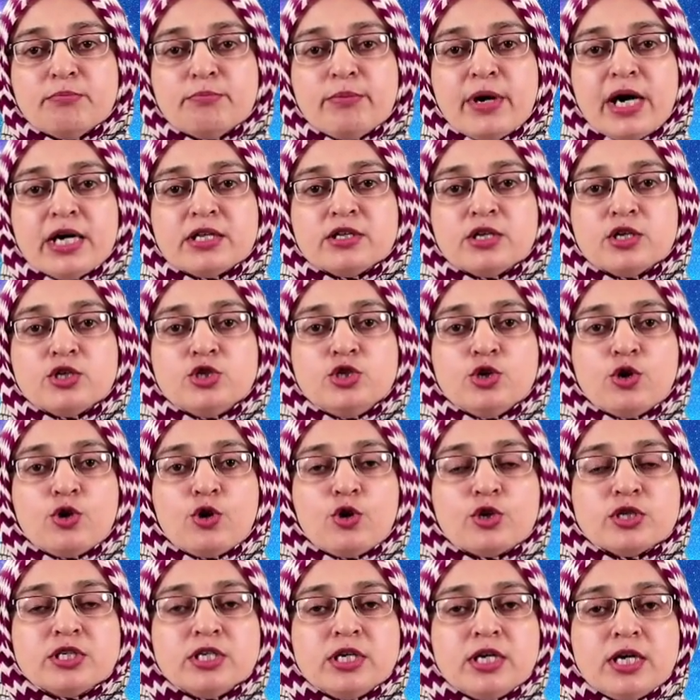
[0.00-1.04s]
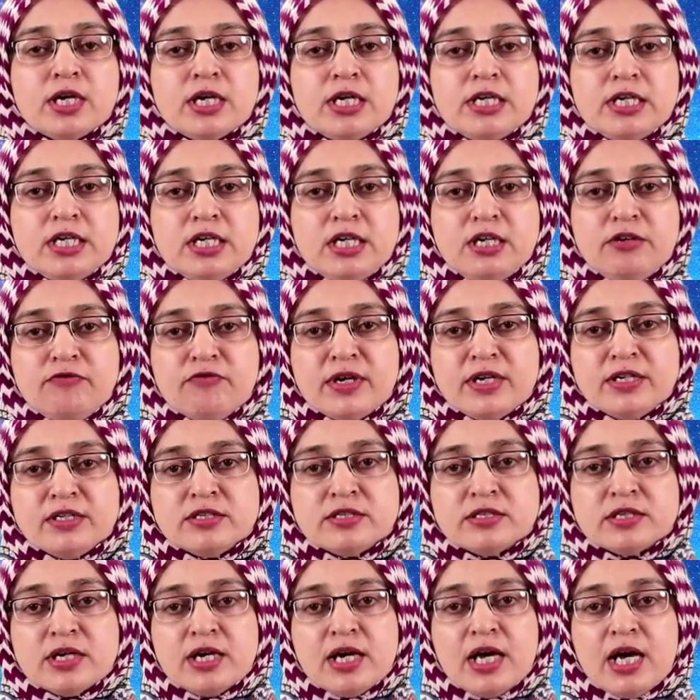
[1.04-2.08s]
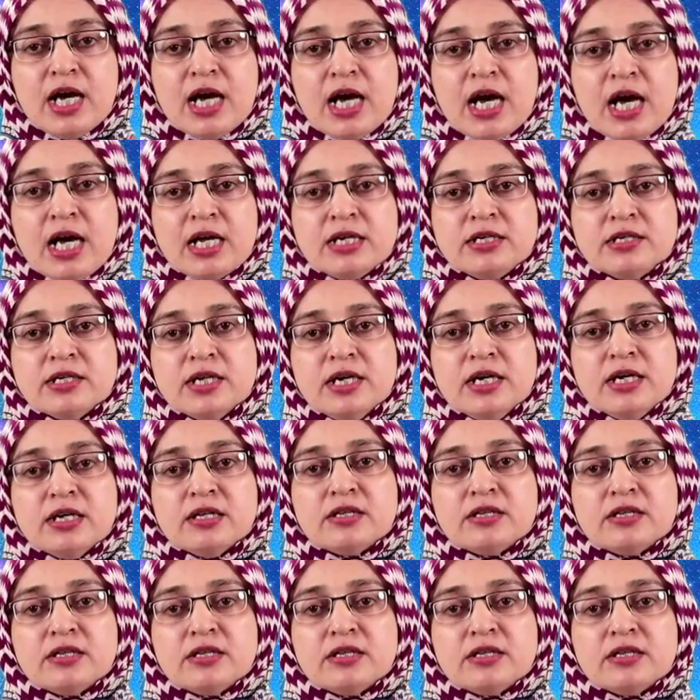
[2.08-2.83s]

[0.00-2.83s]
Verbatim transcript: by the geological events and